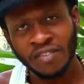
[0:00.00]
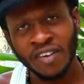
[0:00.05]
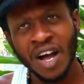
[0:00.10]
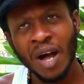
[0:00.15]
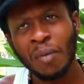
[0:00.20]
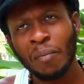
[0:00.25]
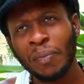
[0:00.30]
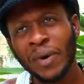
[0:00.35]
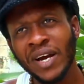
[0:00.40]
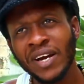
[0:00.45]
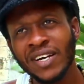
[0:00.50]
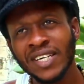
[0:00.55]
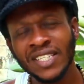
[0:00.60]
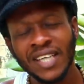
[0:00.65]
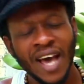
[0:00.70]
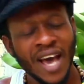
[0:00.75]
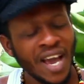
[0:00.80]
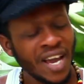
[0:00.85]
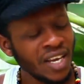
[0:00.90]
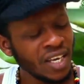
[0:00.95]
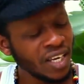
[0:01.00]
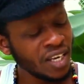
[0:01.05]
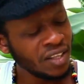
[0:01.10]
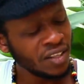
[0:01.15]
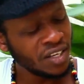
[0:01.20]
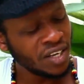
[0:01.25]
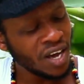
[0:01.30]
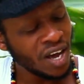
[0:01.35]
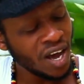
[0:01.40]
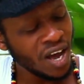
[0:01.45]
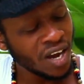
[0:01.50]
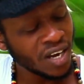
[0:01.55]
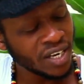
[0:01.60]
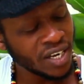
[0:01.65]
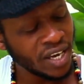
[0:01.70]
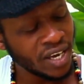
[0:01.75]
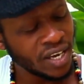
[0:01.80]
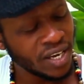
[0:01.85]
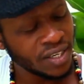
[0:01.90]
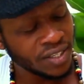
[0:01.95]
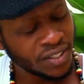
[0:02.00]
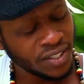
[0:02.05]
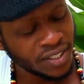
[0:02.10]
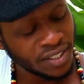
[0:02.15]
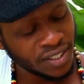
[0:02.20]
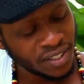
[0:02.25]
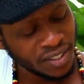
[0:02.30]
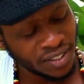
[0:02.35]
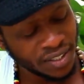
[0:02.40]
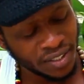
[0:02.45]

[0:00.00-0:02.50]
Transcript: Vampires hiding in the darkness,